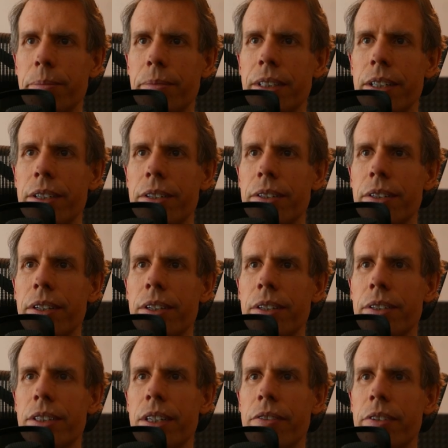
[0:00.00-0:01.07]
These
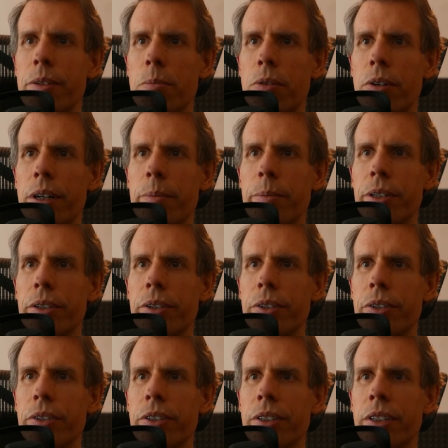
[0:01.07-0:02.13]
7
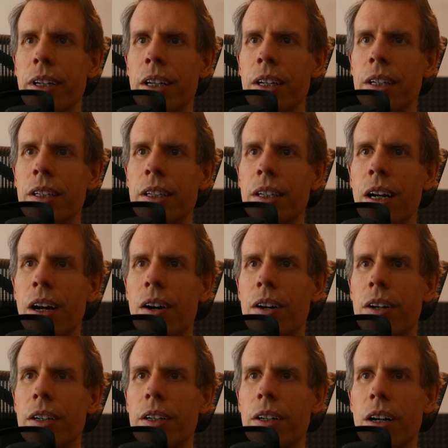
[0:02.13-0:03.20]
parameters
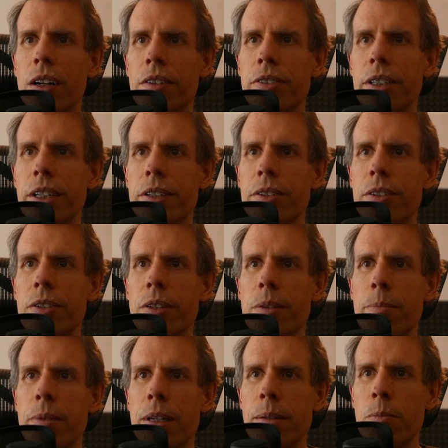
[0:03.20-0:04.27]
are offsets to the
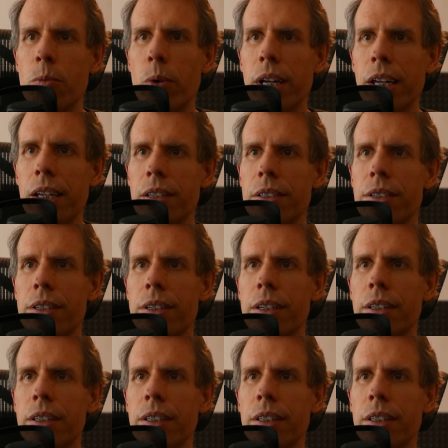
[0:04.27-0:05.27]
beam waist,